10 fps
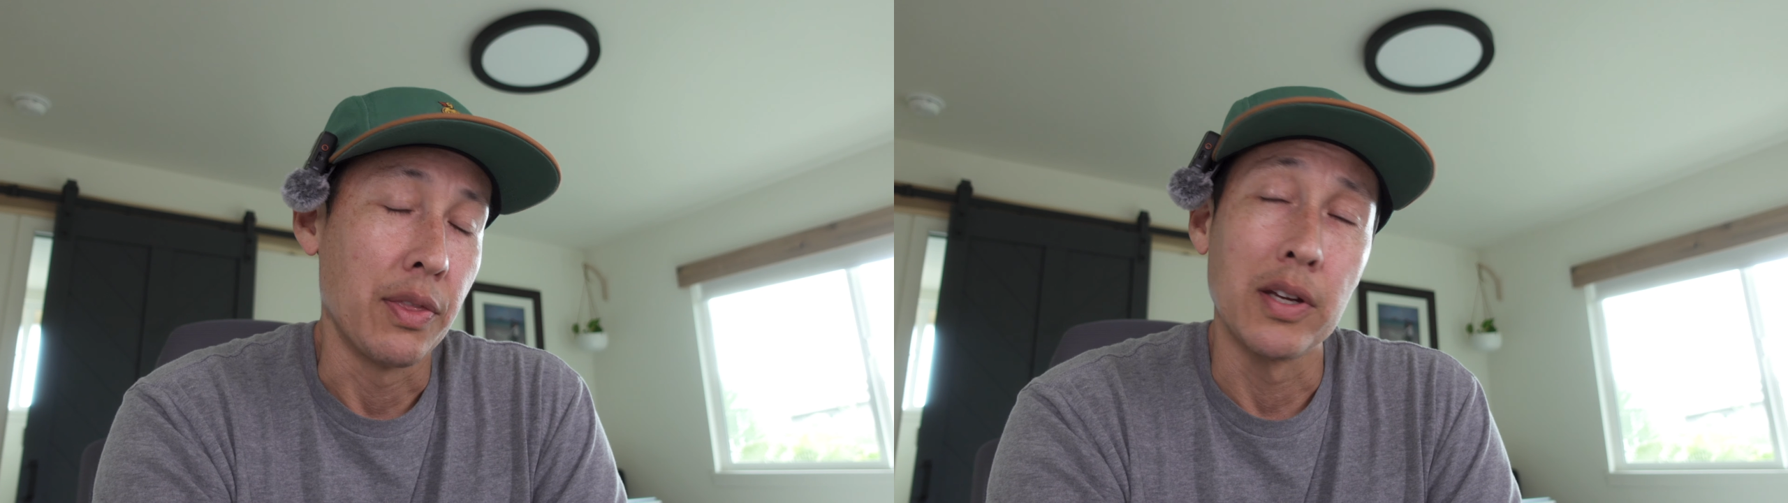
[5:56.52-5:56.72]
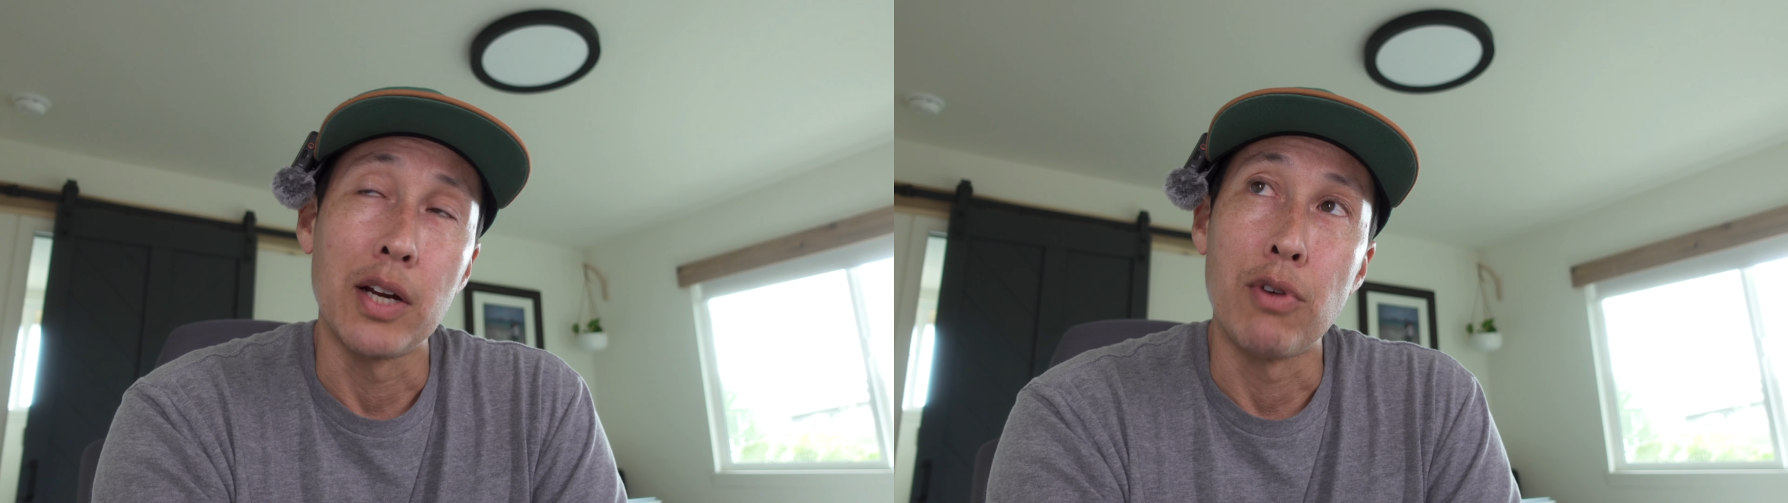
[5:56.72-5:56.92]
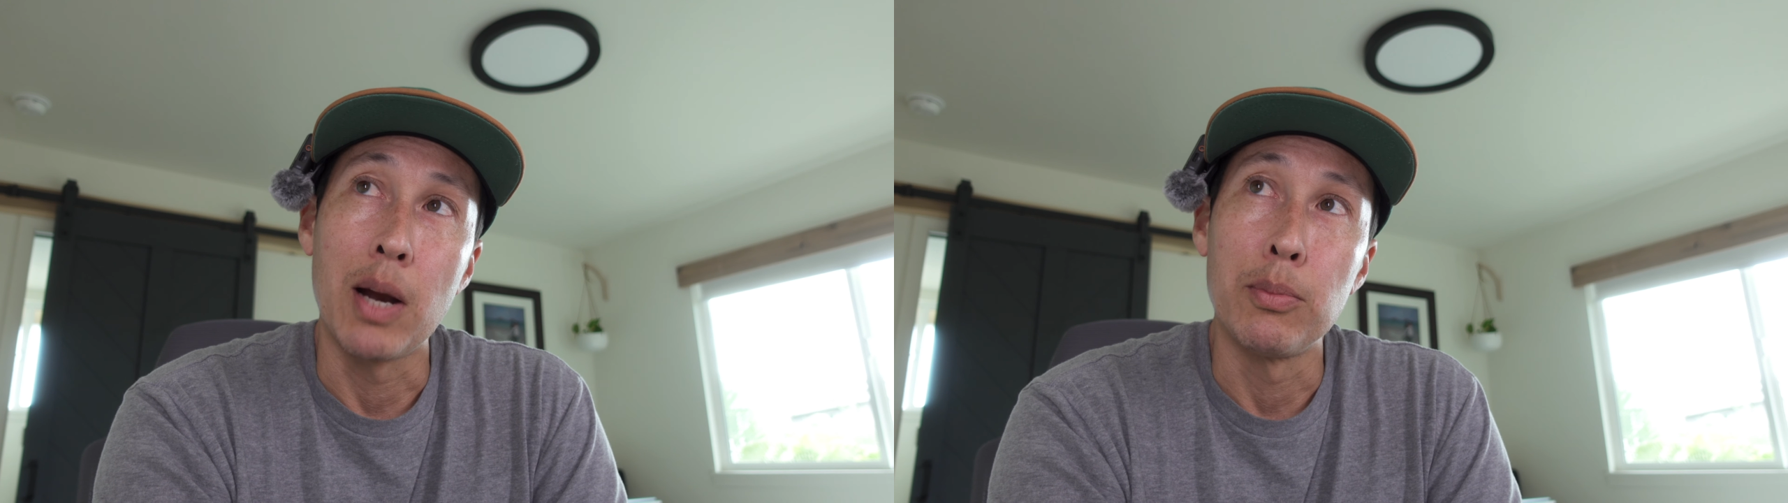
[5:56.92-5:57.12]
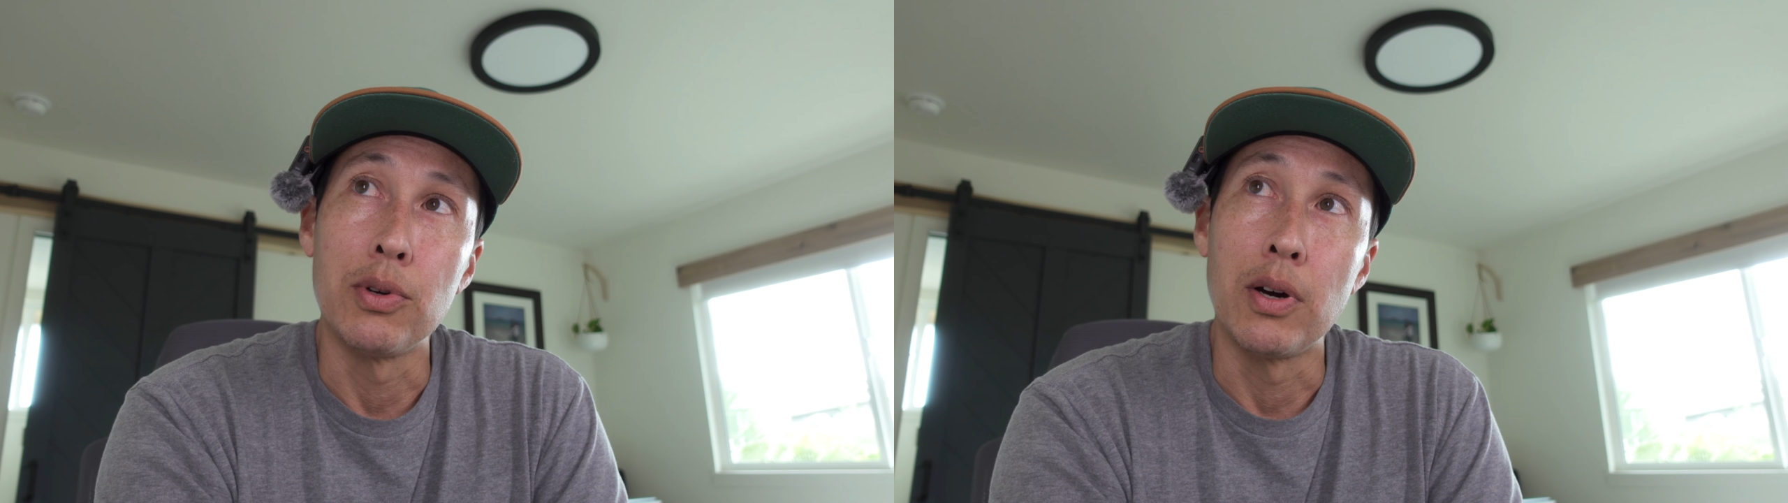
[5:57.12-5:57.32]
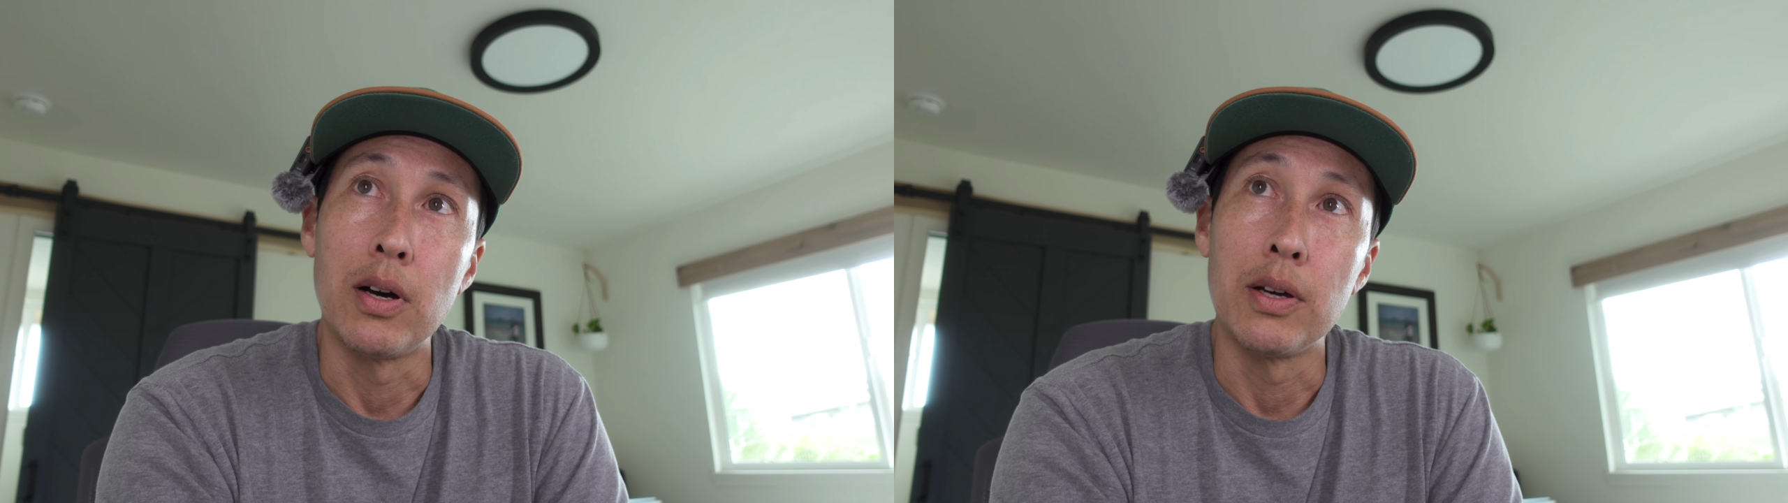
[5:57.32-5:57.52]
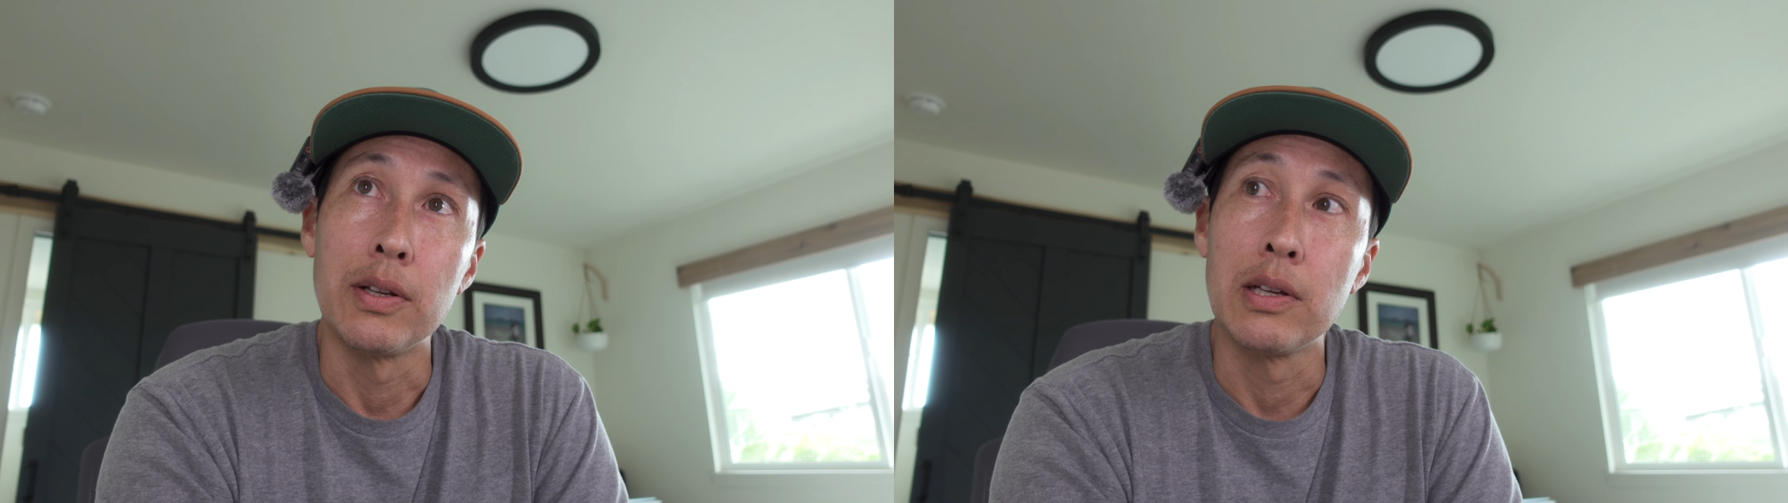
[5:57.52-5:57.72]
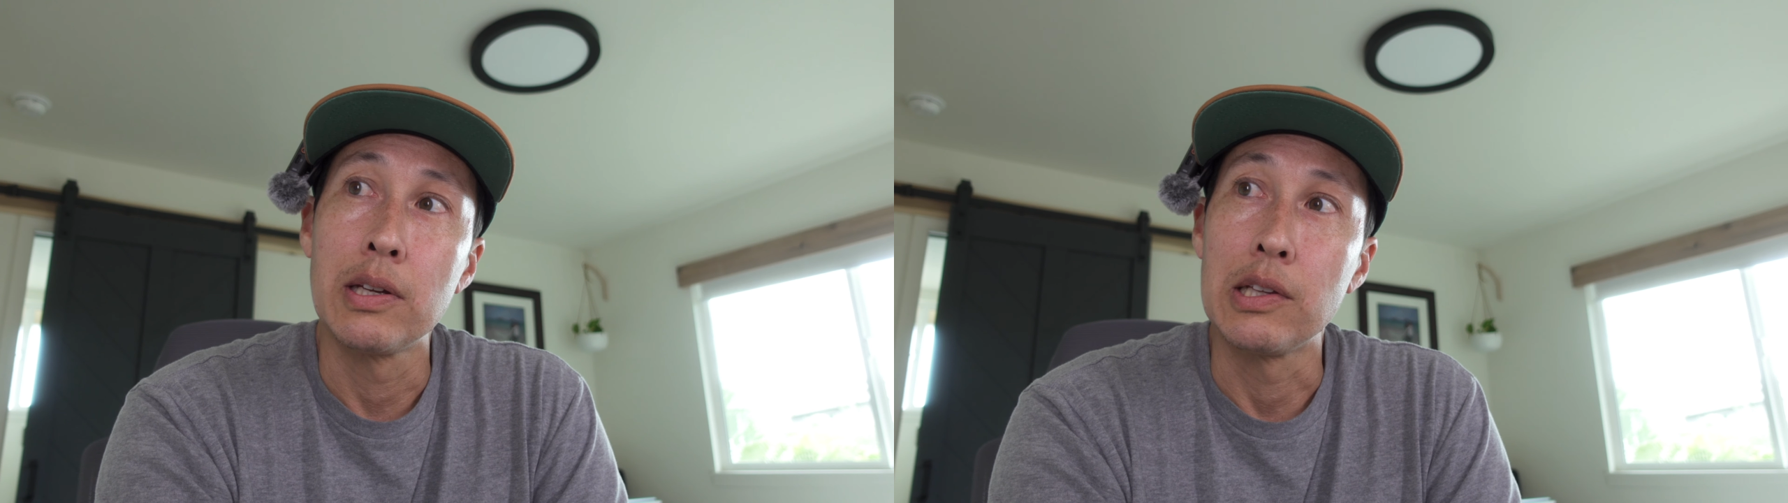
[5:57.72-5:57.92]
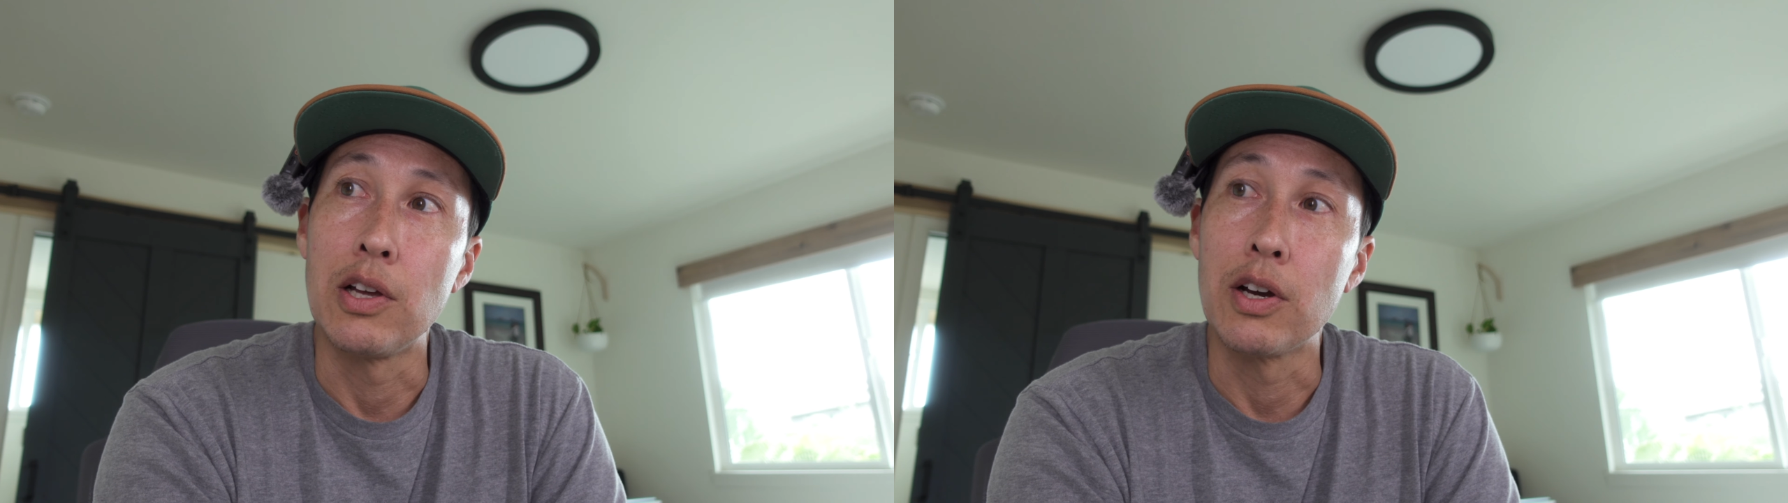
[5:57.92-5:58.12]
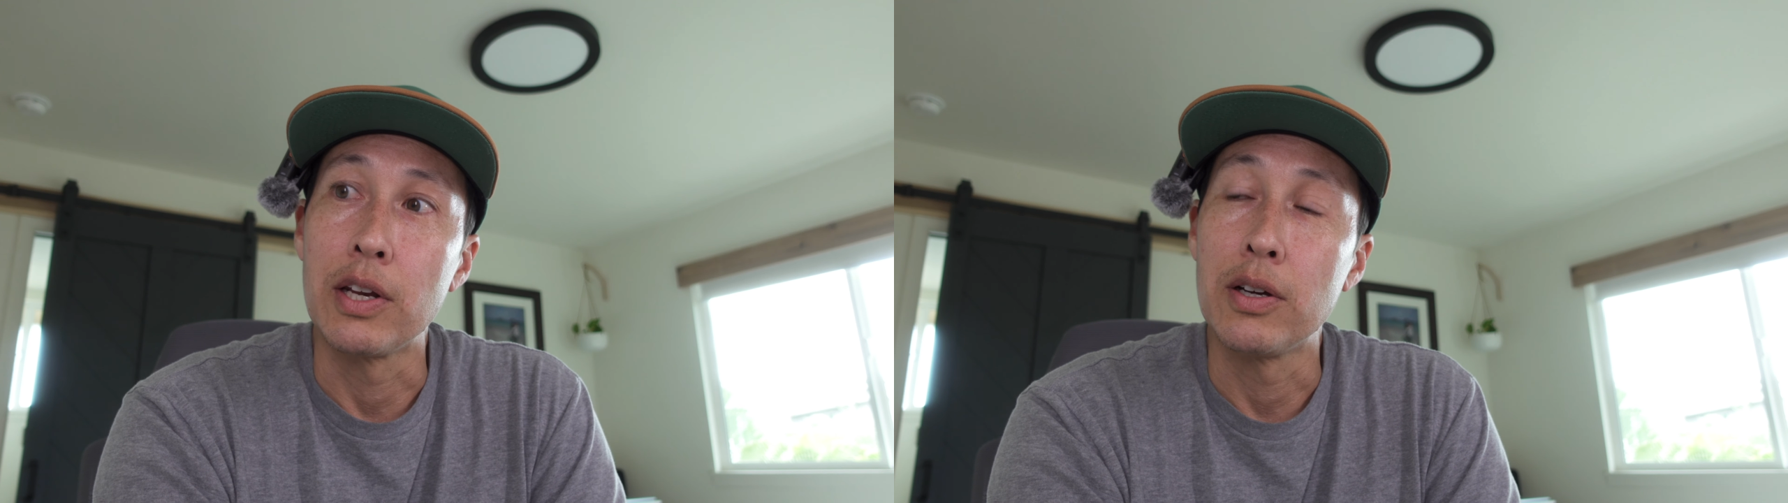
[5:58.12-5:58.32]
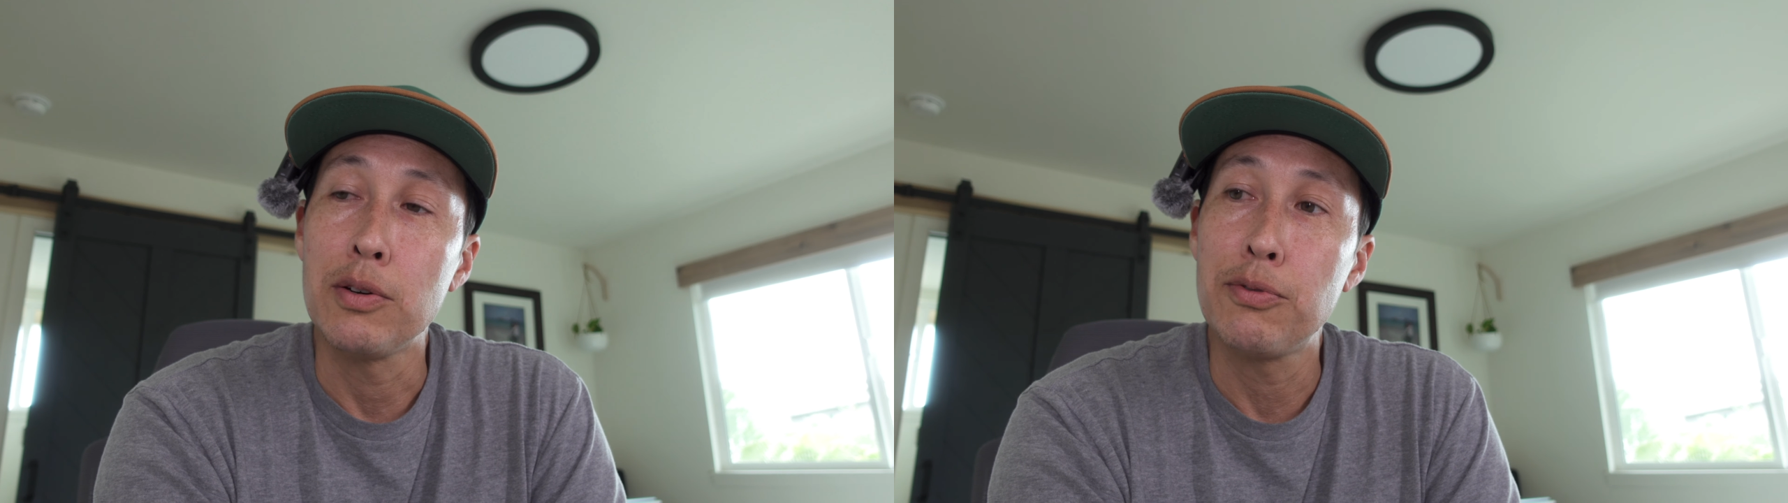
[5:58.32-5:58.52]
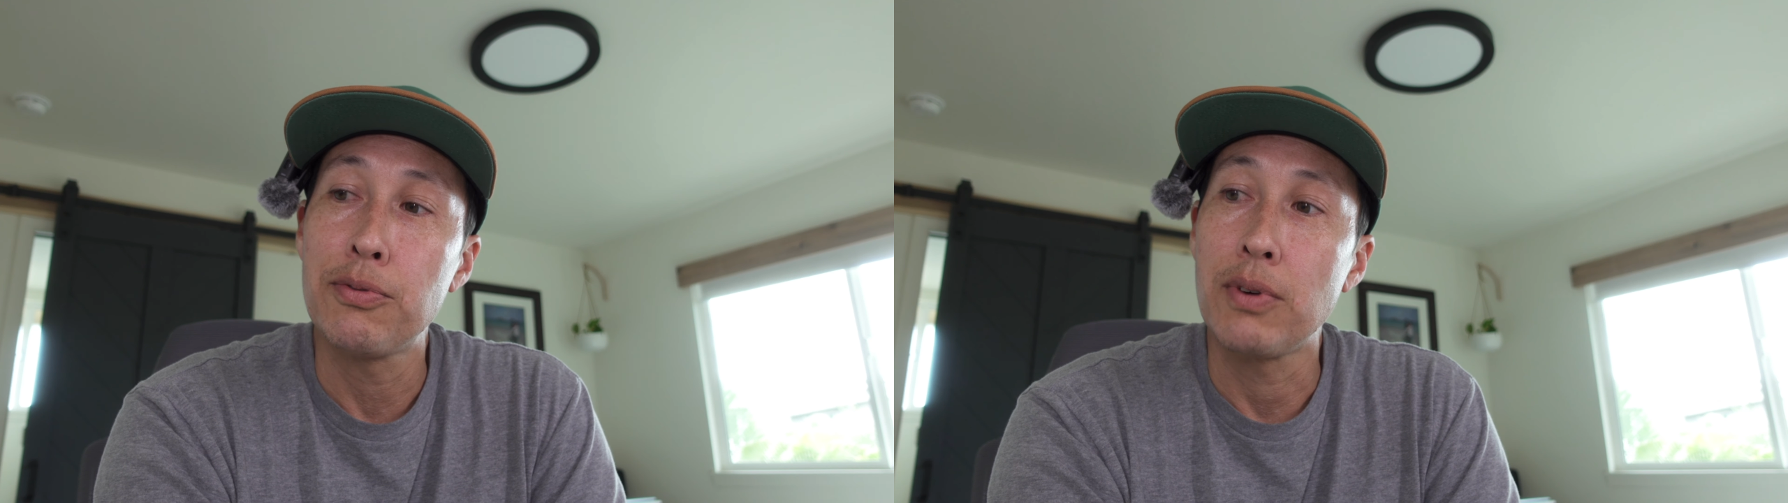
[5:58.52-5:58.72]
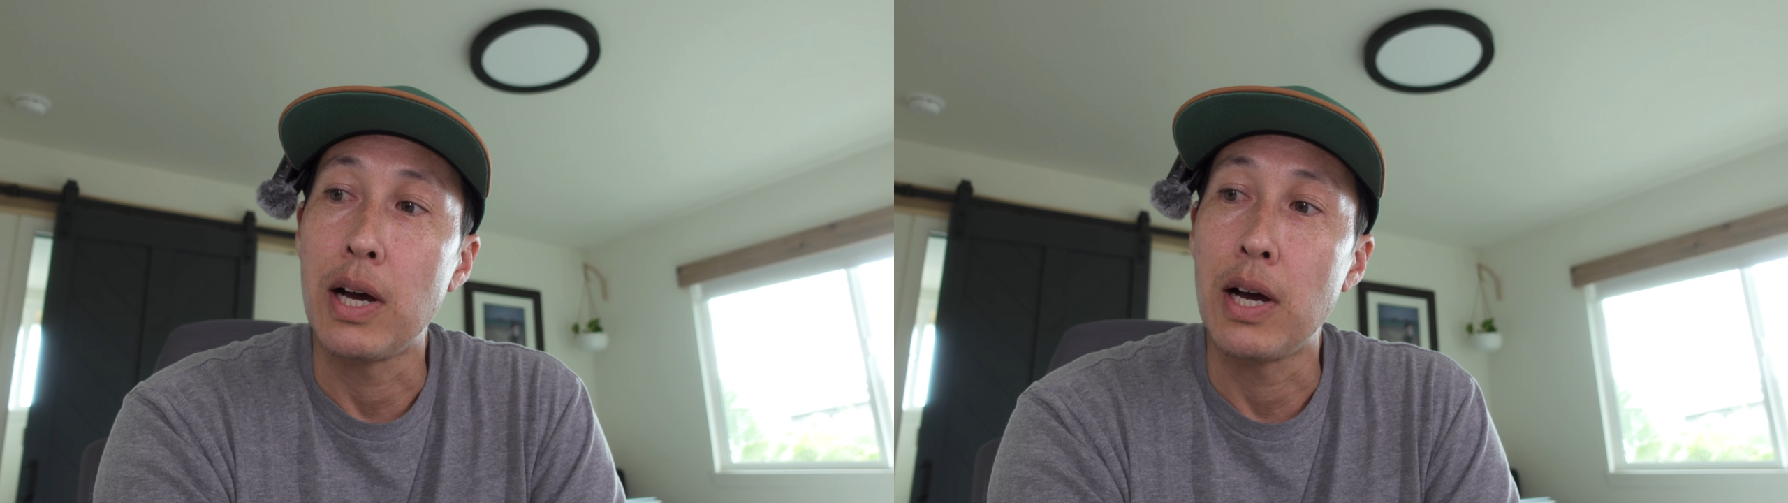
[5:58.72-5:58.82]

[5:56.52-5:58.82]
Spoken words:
think I've rambled on long enough.